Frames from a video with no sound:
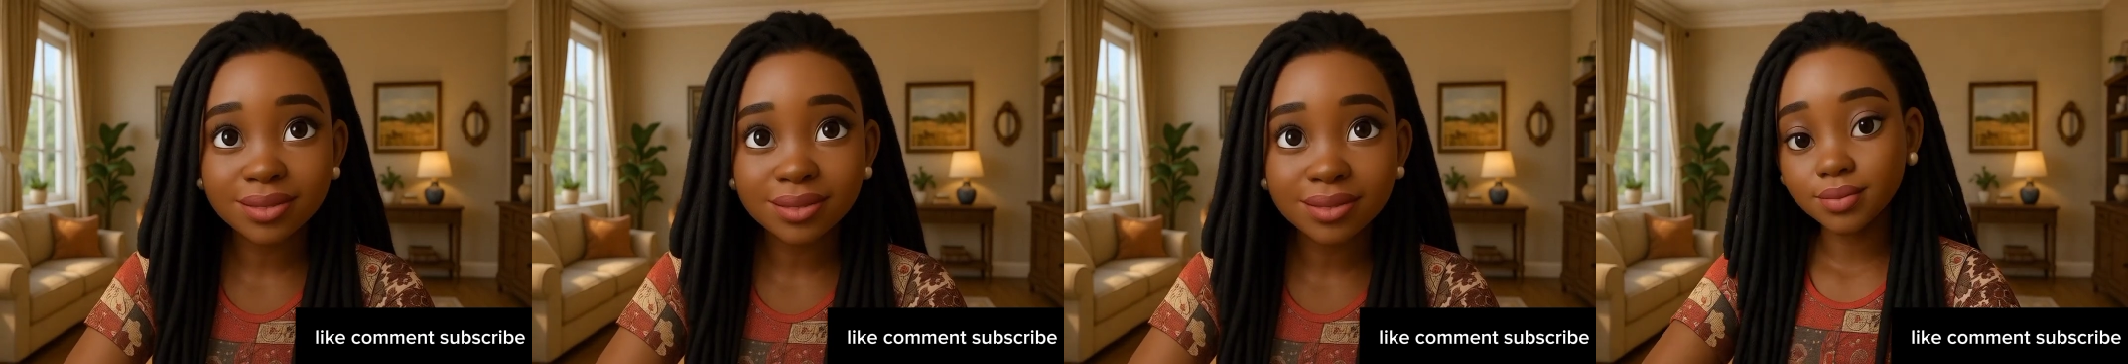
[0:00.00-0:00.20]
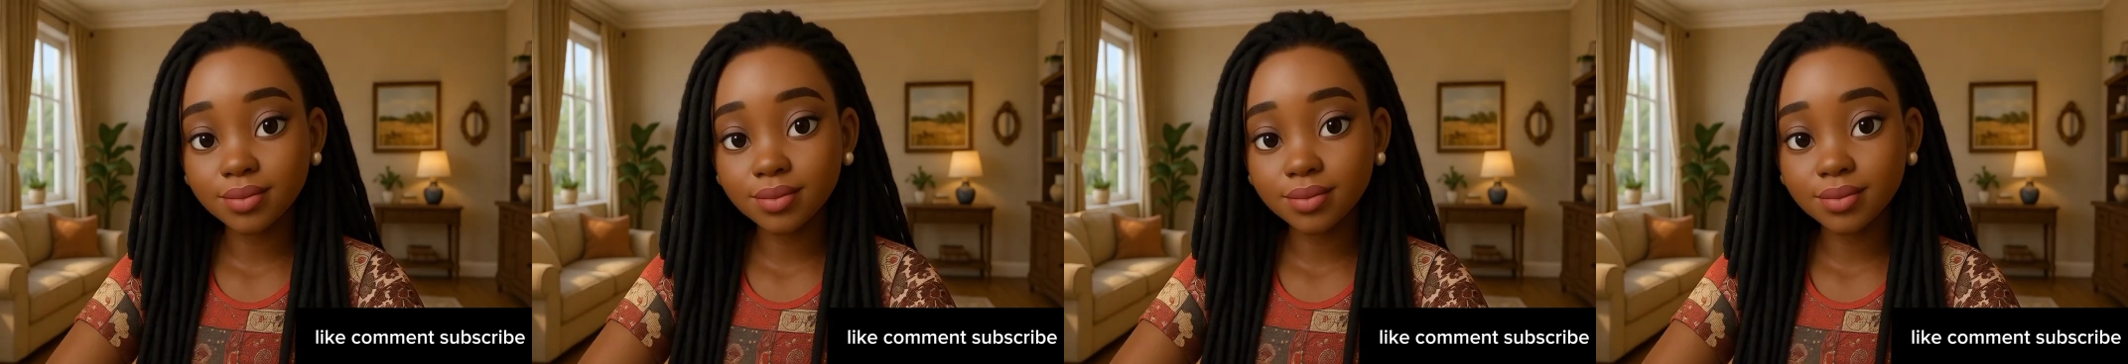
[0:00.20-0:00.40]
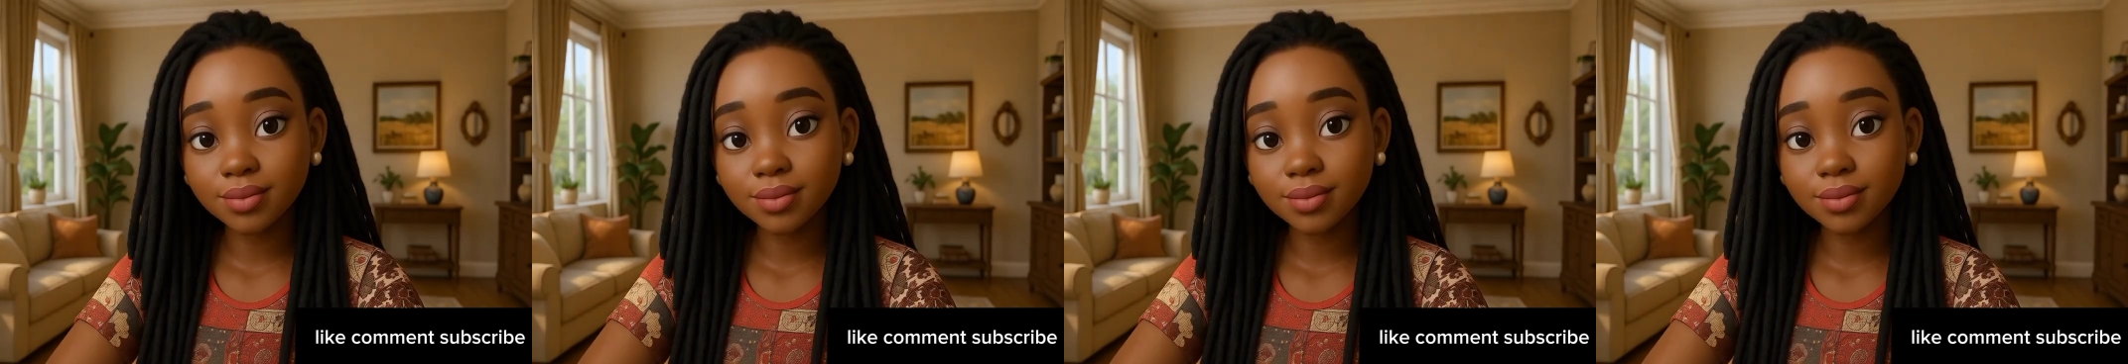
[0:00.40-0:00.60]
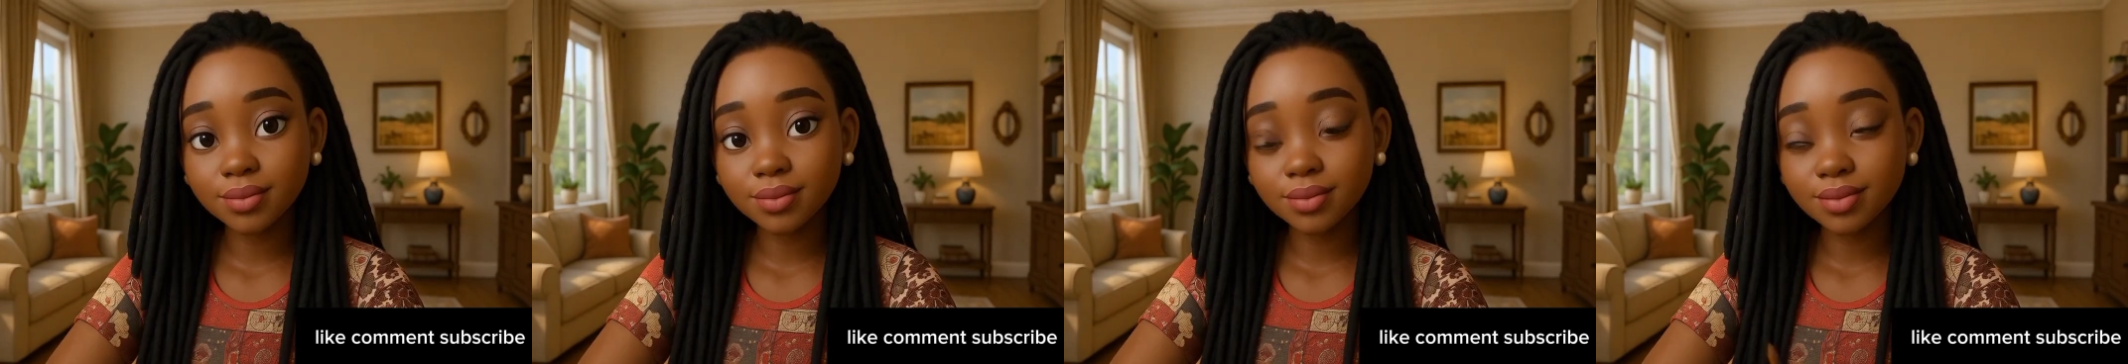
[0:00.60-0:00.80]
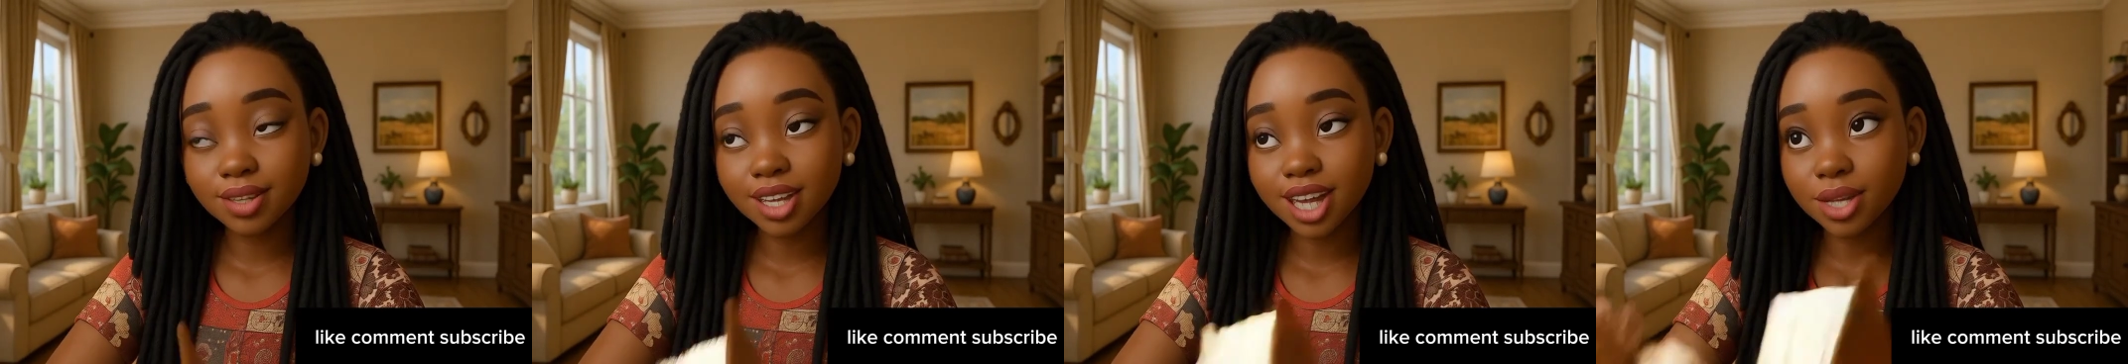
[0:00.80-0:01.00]
I didn't do.
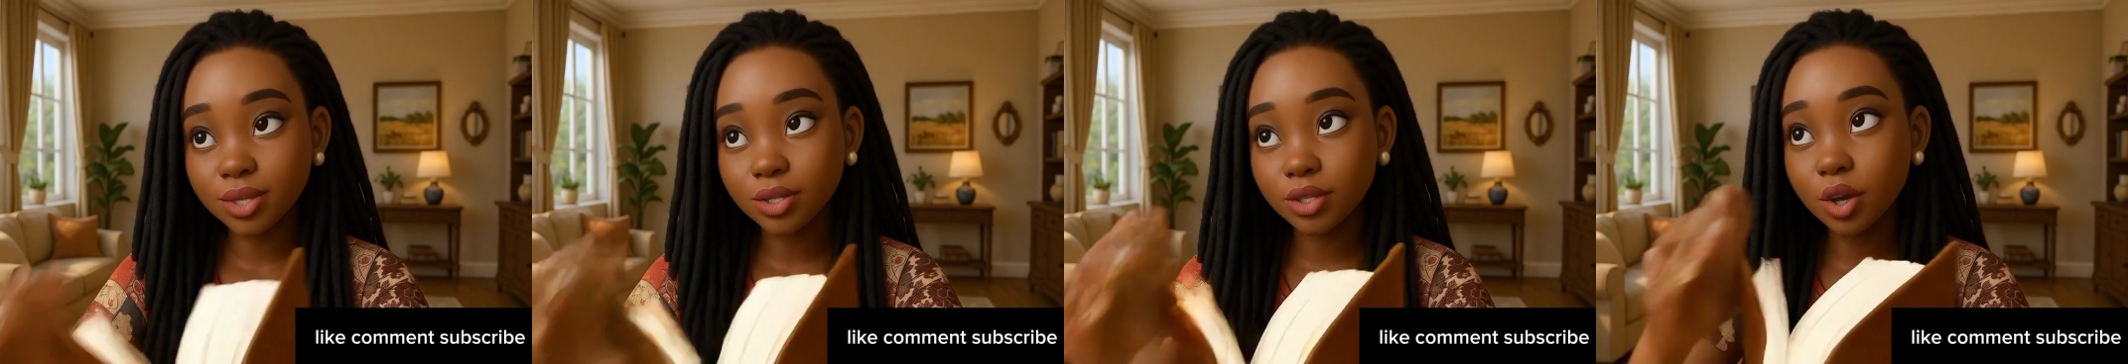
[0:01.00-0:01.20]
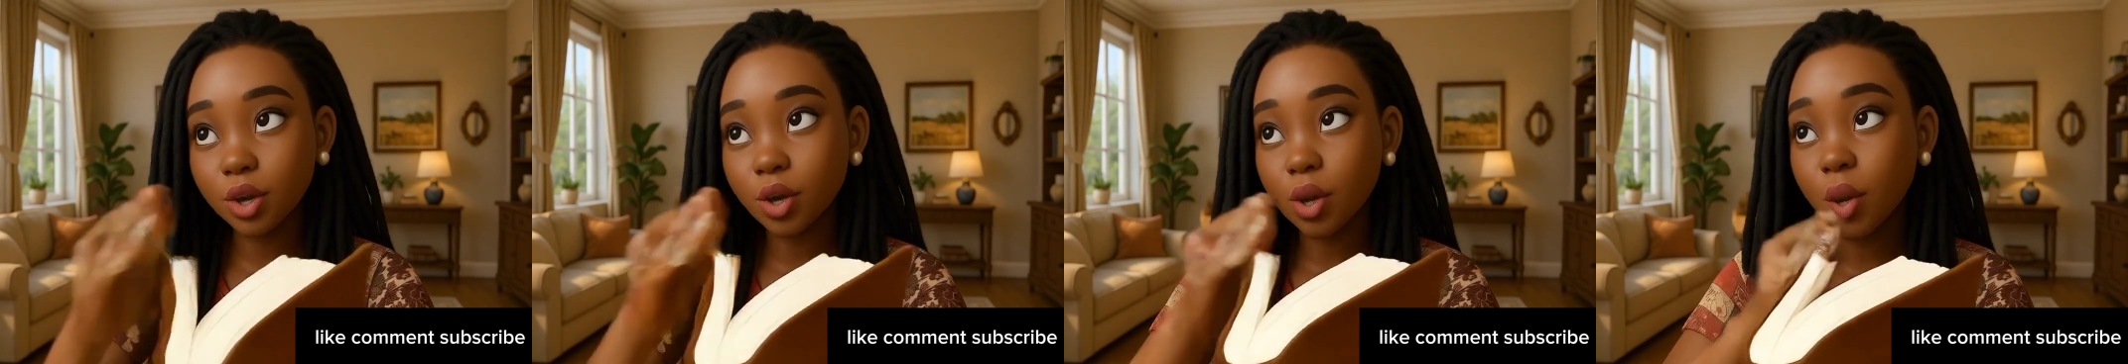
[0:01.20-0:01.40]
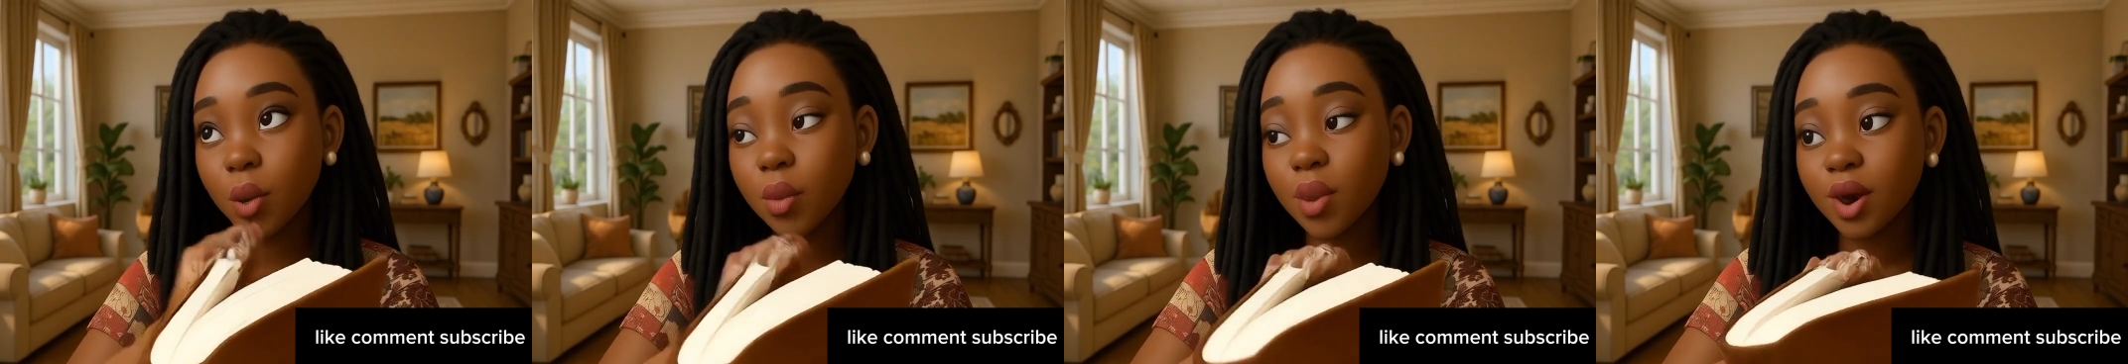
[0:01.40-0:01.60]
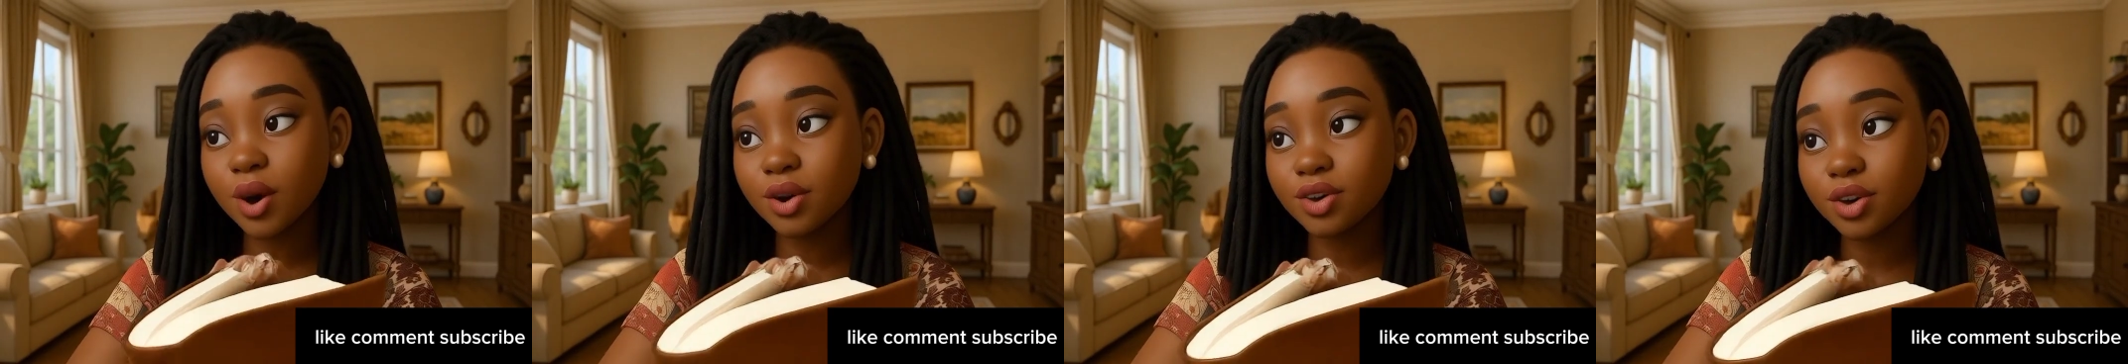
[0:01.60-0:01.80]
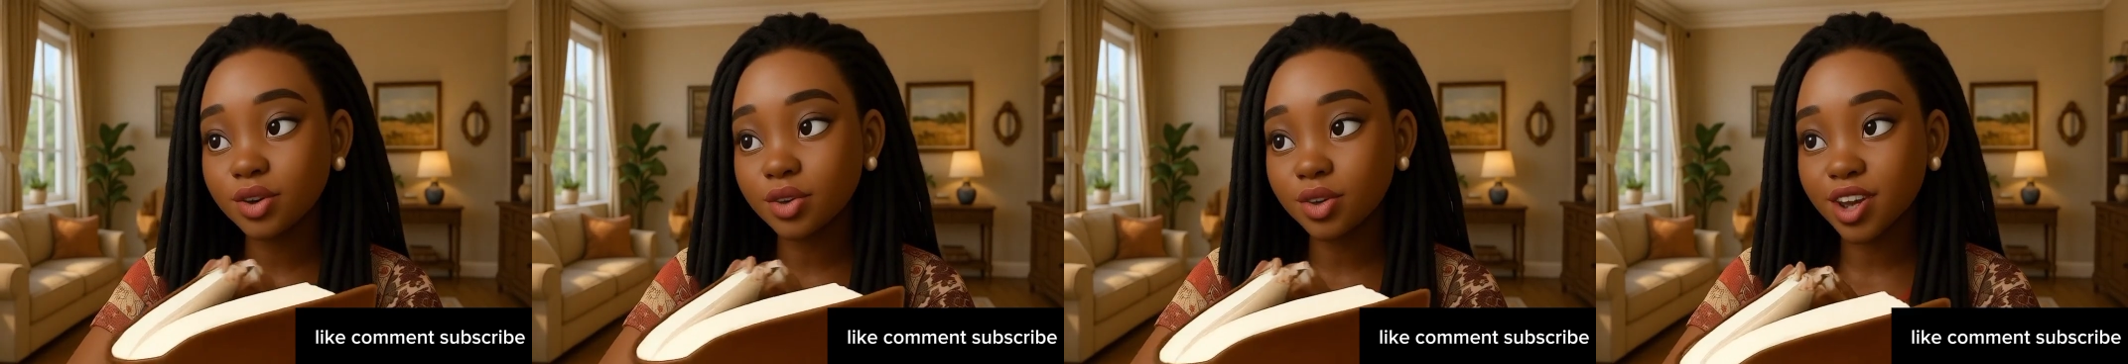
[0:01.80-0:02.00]
You filmed
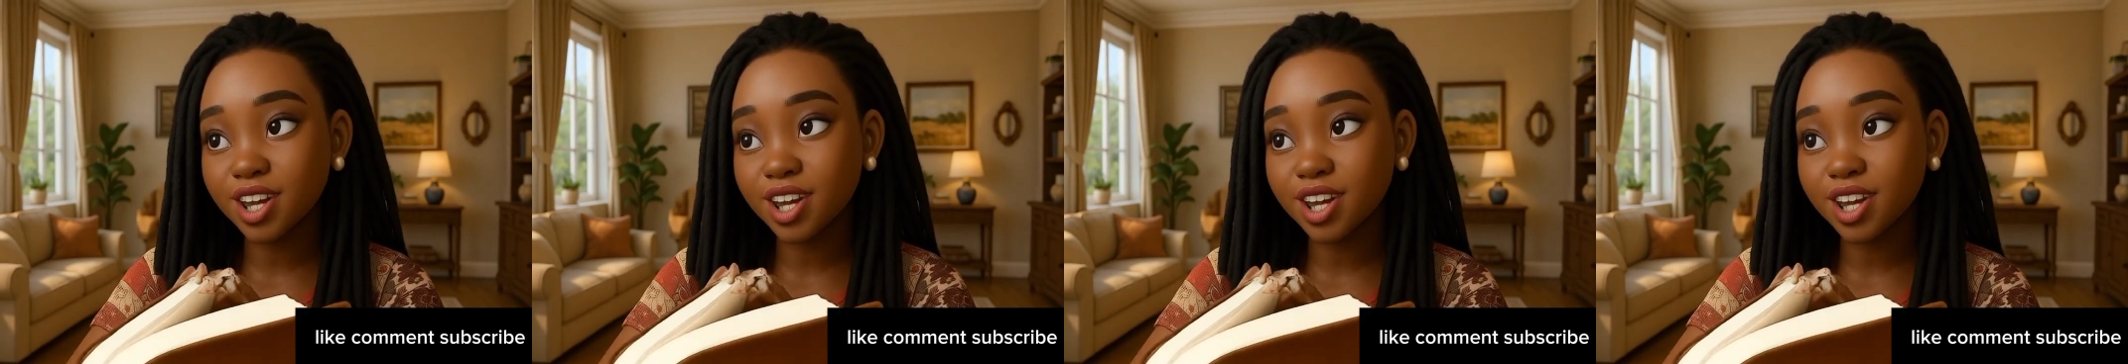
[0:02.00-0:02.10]
it.